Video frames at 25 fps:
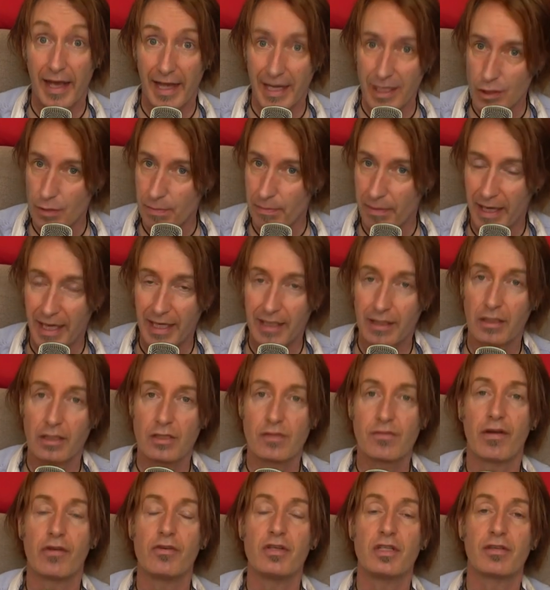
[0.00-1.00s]
Spain.
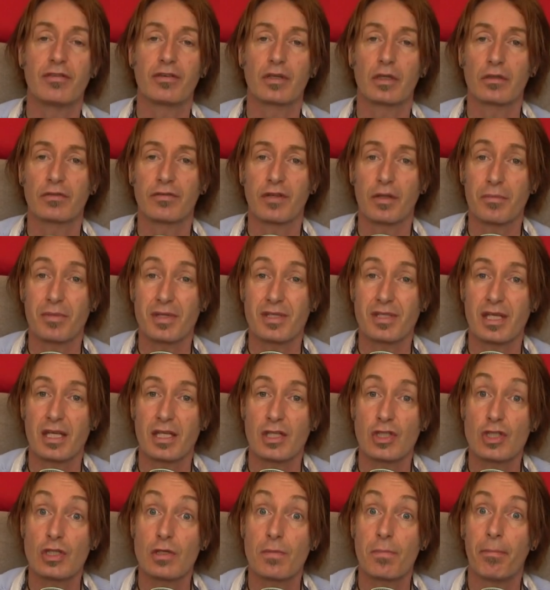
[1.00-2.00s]
It's very difficult for them to say
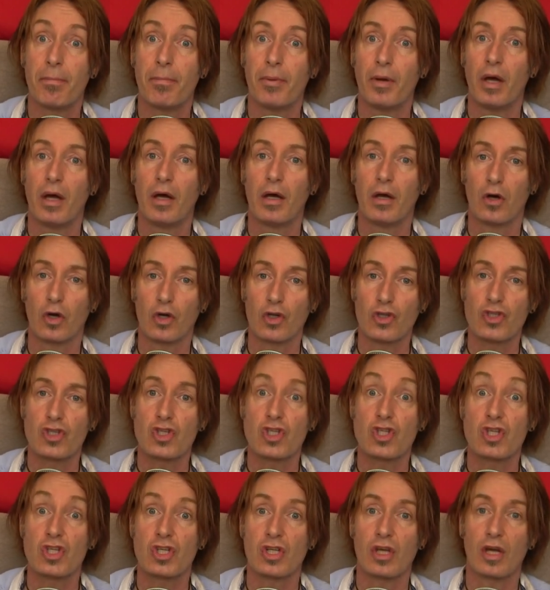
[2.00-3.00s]
sp or
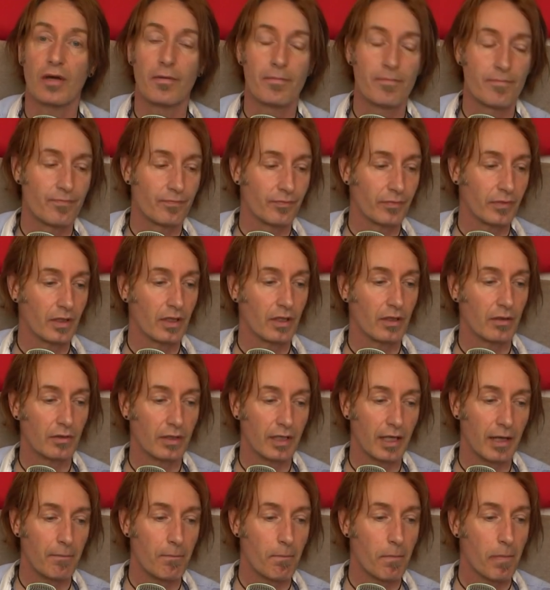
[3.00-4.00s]
st,
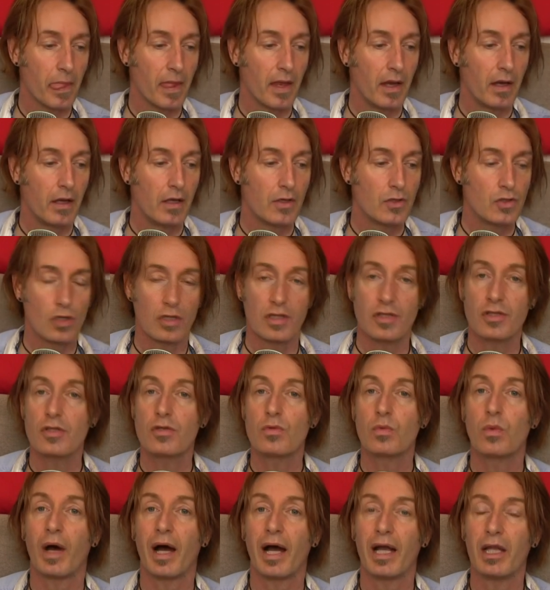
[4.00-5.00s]
okay? So this
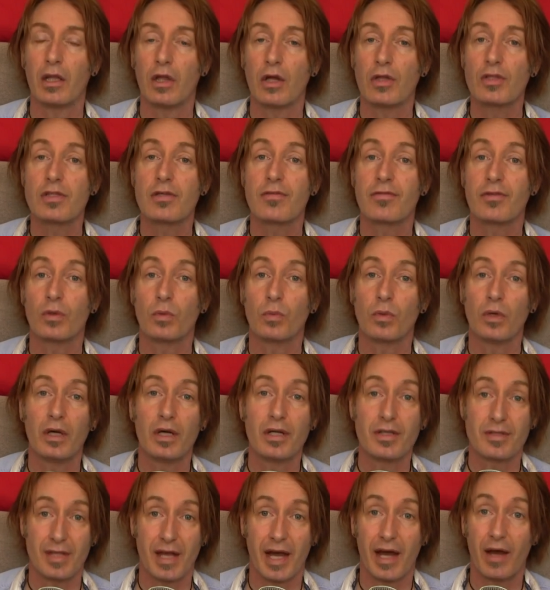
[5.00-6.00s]
is why lots of the
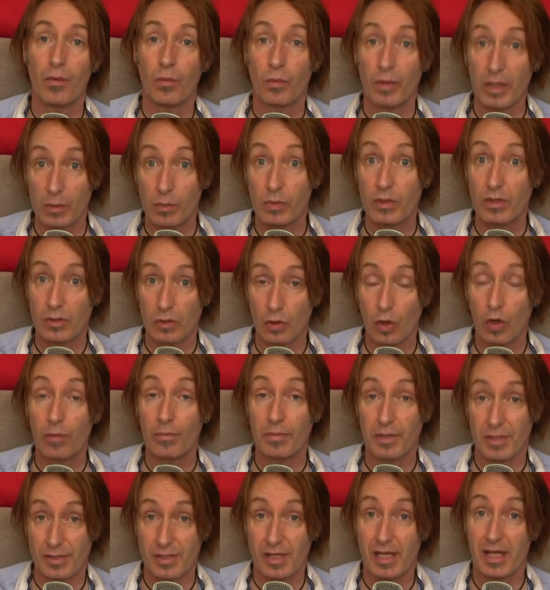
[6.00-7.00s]
words that we would
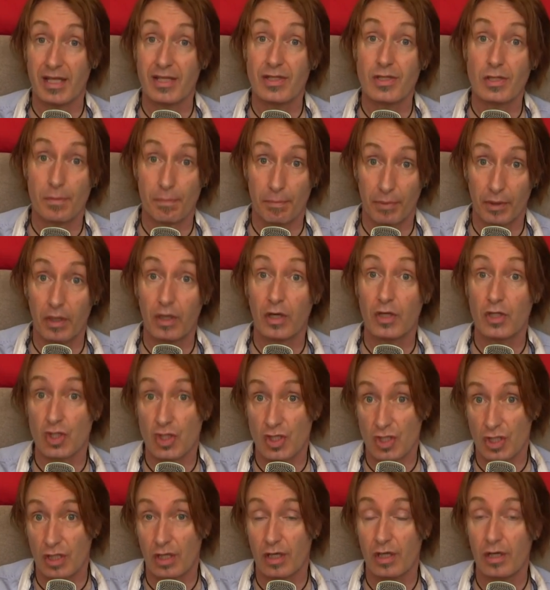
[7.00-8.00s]
normally say sp,
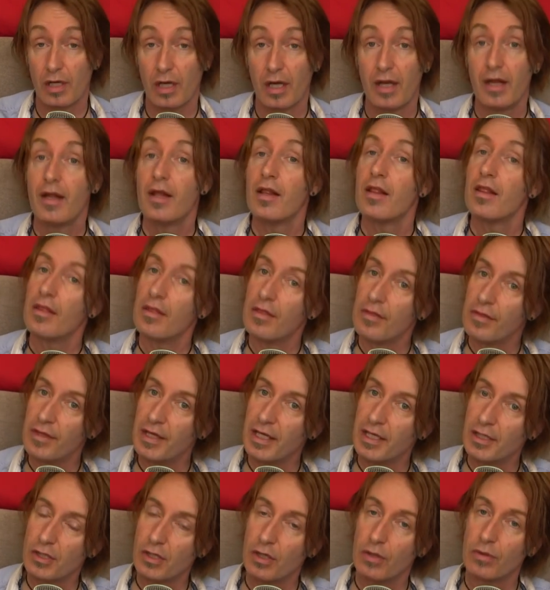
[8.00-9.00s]
st,
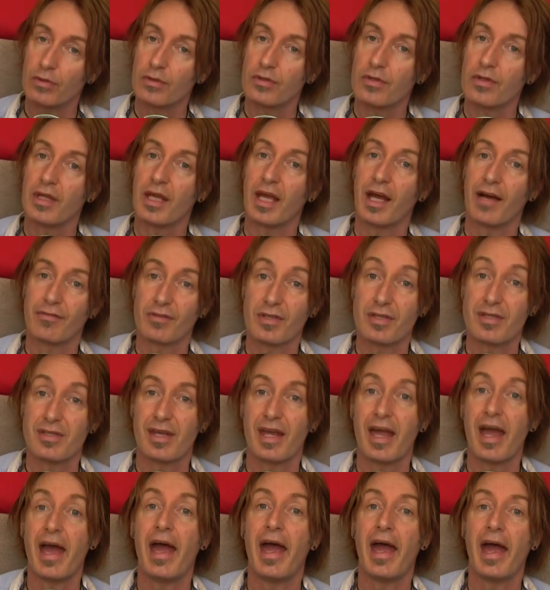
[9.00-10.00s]
they don't. They have to
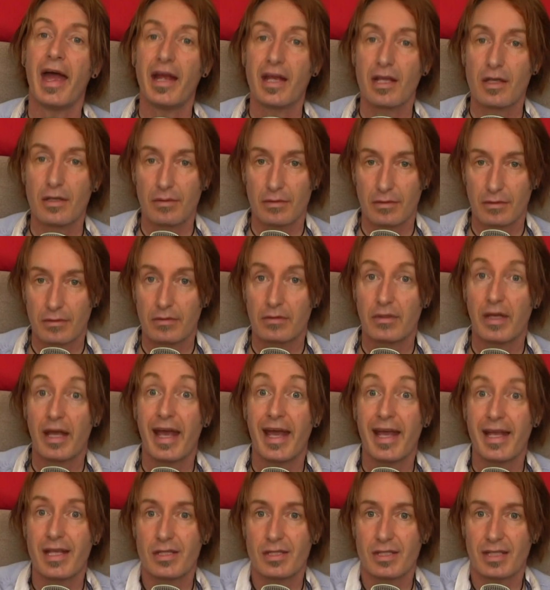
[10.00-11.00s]
say eh
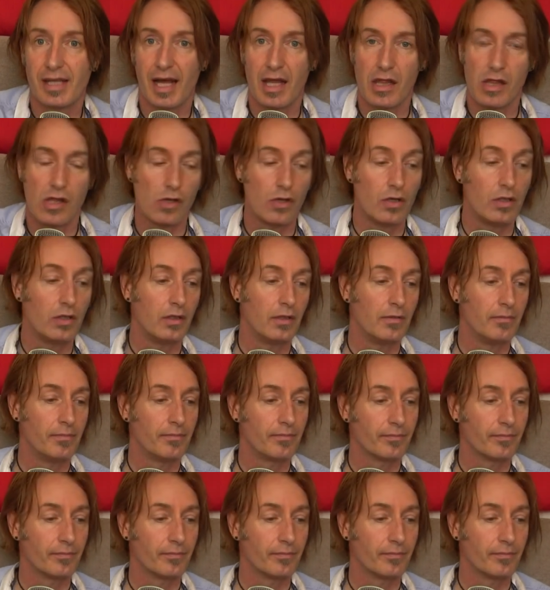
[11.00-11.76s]
estación.